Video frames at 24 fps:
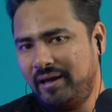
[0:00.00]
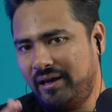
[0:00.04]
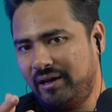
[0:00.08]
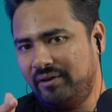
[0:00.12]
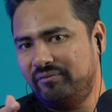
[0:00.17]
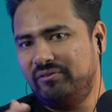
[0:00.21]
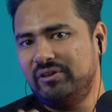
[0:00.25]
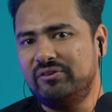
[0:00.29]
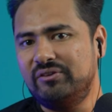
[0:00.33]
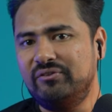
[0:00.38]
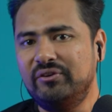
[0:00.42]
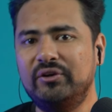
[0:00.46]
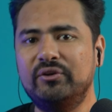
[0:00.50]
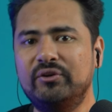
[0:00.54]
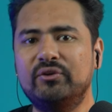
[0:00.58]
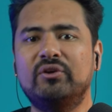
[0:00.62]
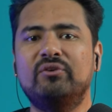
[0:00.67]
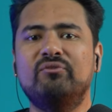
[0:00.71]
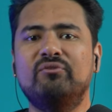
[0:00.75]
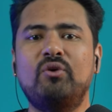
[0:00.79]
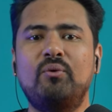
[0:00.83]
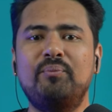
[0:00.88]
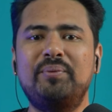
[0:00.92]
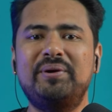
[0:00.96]
If this video is
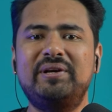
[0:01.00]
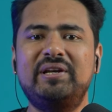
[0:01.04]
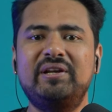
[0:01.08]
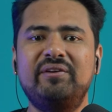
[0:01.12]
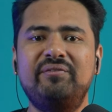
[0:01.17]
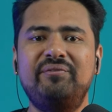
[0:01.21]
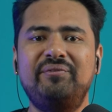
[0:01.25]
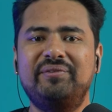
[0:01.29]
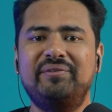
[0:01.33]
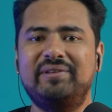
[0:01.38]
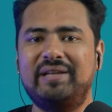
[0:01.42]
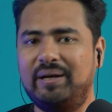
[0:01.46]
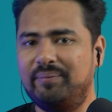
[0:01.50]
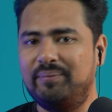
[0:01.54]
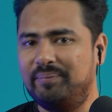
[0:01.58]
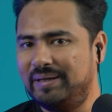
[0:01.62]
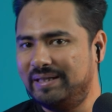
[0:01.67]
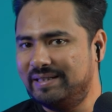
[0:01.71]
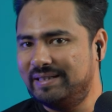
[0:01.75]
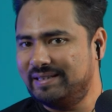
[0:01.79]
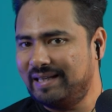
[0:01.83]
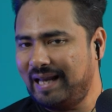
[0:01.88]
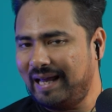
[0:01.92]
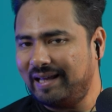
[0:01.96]
informative, then
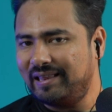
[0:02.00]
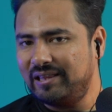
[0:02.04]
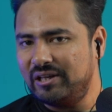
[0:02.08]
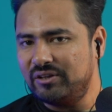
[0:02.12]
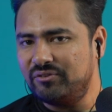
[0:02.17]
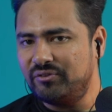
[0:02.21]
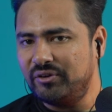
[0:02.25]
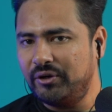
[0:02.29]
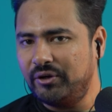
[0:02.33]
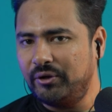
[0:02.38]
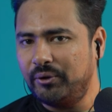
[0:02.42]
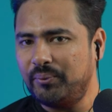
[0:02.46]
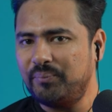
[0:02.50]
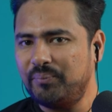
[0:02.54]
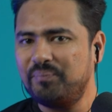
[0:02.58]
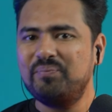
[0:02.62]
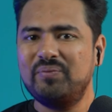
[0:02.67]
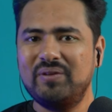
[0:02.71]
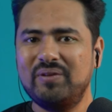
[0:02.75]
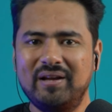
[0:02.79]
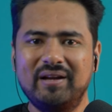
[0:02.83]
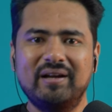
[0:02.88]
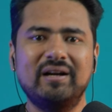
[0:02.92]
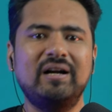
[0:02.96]
please like this video,
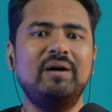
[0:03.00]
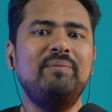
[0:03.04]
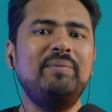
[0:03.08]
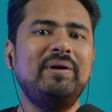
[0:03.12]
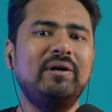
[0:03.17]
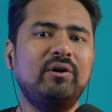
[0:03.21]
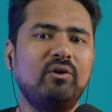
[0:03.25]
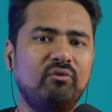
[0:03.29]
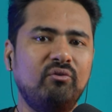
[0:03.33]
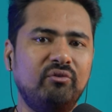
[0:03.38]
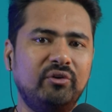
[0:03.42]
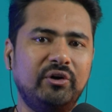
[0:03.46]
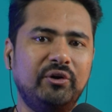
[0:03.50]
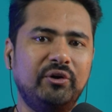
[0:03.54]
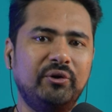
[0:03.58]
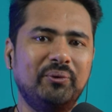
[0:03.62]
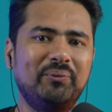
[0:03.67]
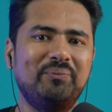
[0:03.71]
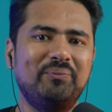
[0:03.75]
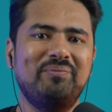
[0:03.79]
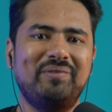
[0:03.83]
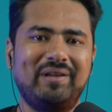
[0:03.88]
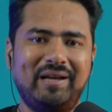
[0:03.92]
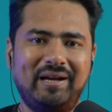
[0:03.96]
comment on
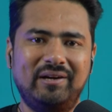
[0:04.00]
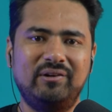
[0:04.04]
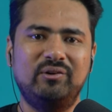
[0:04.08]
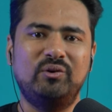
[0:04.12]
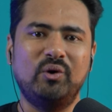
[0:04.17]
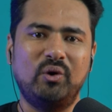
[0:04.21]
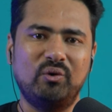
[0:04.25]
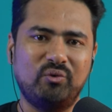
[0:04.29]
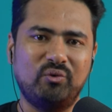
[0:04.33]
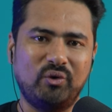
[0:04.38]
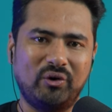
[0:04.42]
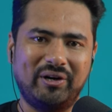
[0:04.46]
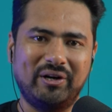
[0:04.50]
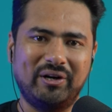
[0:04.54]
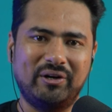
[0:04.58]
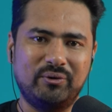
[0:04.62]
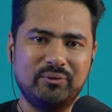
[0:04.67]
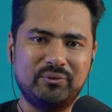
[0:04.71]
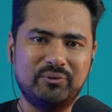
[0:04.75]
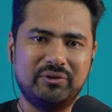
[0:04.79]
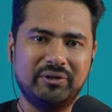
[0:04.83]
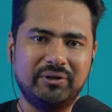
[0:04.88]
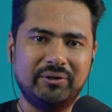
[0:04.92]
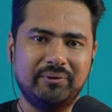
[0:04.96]
video, and don't forget
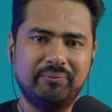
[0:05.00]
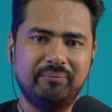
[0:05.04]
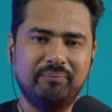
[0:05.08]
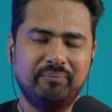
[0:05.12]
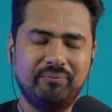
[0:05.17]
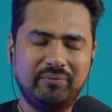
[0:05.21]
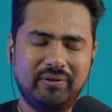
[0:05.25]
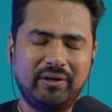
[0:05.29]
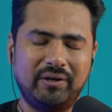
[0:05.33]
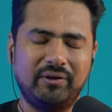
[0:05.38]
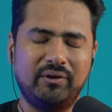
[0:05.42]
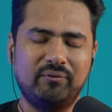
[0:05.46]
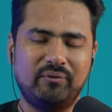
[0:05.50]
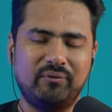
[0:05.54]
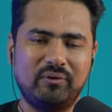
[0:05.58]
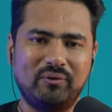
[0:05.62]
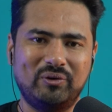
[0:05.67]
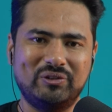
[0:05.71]
to share. Thank you for